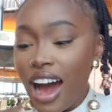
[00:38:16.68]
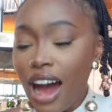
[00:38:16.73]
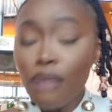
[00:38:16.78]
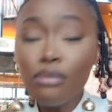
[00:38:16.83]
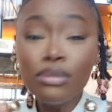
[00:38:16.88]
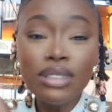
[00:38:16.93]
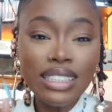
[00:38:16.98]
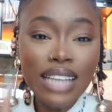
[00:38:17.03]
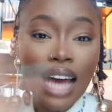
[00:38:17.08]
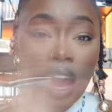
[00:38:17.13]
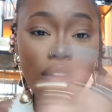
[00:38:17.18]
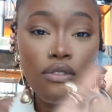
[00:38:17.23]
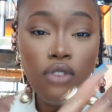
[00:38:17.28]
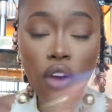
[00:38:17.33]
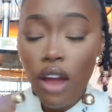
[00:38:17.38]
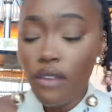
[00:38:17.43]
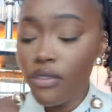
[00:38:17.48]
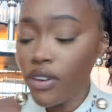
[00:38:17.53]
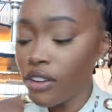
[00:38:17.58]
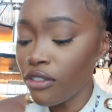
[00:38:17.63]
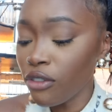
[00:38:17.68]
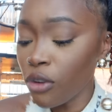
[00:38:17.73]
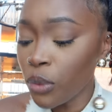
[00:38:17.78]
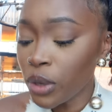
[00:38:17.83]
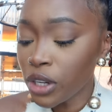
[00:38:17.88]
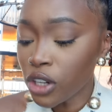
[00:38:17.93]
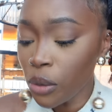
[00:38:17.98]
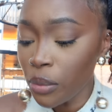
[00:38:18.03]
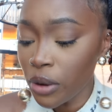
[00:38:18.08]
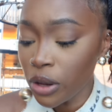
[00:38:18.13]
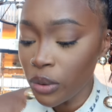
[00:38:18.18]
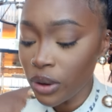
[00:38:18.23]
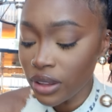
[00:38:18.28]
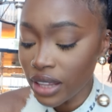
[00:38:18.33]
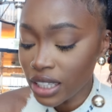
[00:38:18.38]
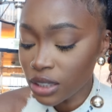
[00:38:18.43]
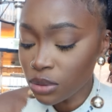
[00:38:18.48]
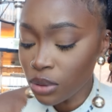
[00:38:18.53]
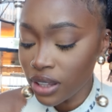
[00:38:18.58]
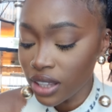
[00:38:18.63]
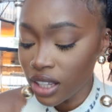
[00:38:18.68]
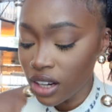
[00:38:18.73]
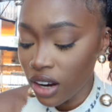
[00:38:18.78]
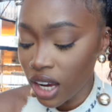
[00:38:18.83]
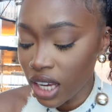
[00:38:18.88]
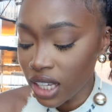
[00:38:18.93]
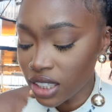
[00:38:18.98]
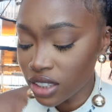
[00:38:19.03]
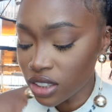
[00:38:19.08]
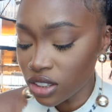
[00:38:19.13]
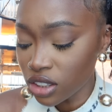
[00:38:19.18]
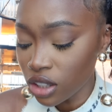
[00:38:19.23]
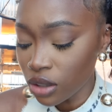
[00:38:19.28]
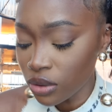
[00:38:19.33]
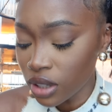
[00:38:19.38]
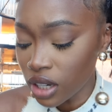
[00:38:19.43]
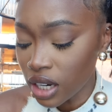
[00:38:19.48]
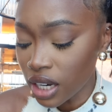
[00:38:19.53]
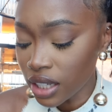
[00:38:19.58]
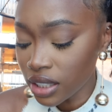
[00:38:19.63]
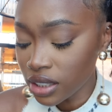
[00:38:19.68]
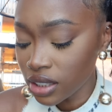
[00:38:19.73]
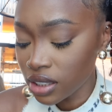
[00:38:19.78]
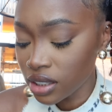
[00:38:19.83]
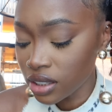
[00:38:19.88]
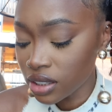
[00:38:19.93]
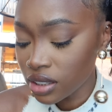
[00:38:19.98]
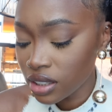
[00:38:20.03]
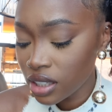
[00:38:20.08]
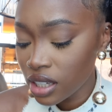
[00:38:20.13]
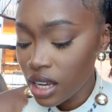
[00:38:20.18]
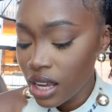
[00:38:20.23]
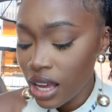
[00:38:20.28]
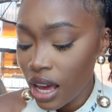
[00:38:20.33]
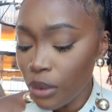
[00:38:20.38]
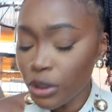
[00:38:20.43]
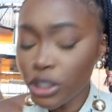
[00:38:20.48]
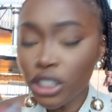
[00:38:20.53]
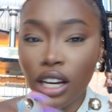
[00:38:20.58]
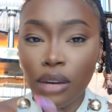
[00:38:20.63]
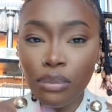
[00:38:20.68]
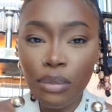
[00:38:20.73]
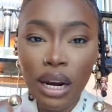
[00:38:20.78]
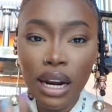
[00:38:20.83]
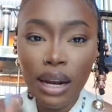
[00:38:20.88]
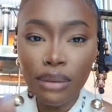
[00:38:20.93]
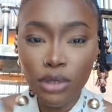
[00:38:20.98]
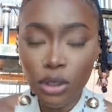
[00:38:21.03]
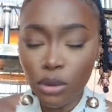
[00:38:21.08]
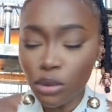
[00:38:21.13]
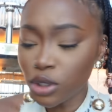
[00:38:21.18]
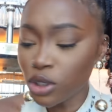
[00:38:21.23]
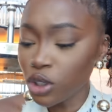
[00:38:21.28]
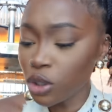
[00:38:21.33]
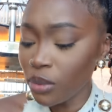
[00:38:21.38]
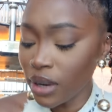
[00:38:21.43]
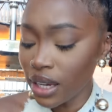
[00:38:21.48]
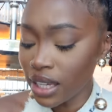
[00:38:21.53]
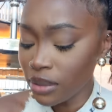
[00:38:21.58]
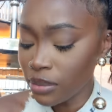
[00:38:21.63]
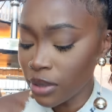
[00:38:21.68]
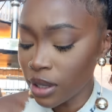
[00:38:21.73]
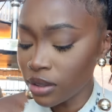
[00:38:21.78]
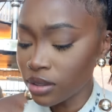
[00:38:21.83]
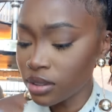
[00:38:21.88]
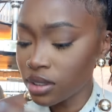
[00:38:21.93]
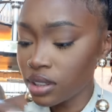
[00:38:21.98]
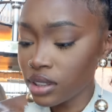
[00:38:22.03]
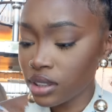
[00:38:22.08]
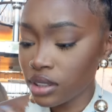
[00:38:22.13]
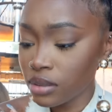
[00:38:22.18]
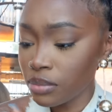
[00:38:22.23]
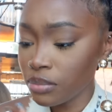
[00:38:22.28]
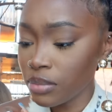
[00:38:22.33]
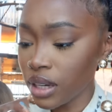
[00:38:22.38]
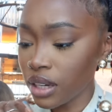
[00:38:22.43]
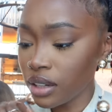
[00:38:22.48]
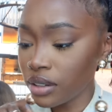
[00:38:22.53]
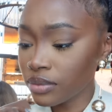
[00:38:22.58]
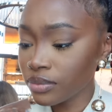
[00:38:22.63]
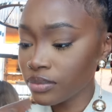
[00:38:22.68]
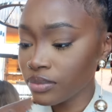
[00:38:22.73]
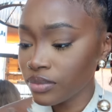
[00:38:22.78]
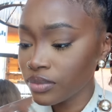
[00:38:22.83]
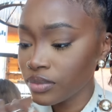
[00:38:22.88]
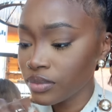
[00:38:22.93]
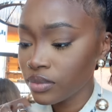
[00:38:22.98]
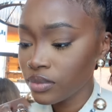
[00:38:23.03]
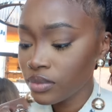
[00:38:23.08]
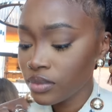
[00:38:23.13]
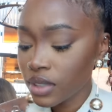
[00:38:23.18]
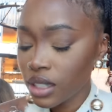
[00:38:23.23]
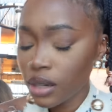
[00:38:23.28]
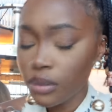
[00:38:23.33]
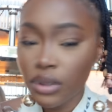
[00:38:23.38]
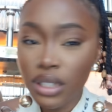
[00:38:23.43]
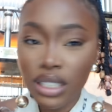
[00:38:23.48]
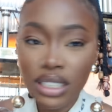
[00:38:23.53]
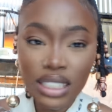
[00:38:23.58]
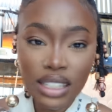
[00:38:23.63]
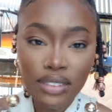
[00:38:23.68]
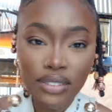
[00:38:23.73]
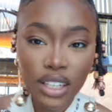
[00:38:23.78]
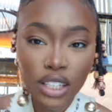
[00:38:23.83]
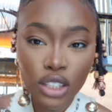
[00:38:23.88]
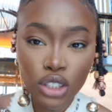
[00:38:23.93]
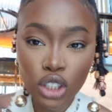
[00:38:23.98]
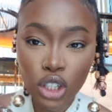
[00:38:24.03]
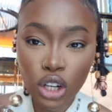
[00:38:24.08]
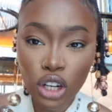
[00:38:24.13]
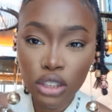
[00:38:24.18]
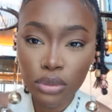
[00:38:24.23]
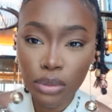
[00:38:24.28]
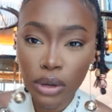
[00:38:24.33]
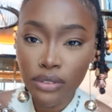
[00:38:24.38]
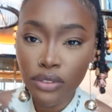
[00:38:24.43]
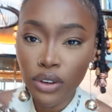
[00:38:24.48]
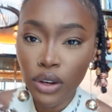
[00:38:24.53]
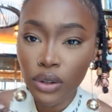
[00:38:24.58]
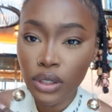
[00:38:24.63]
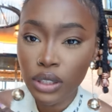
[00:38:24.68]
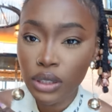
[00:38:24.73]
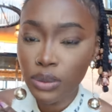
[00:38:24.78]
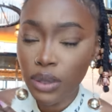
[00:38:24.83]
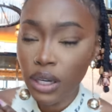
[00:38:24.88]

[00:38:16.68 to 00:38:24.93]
I'm sat right in front of a window, by the way. That's why the lighting is so nice. I wish I had my laptop to do my emails, but I'm gonna see if they can charge my phone as